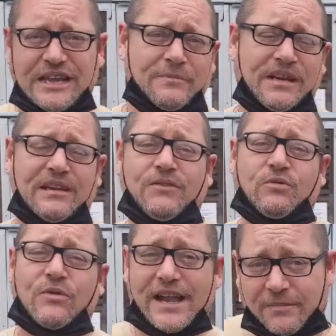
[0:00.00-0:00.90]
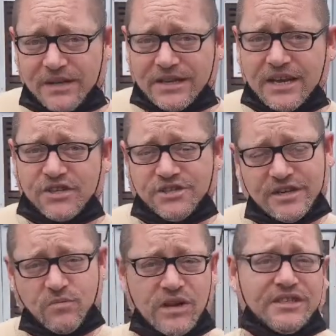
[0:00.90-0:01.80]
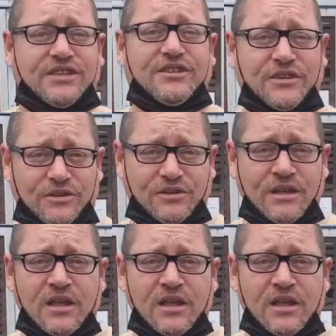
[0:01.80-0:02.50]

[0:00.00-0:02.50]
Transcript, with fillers: I'm gonna give you recommendations on what to do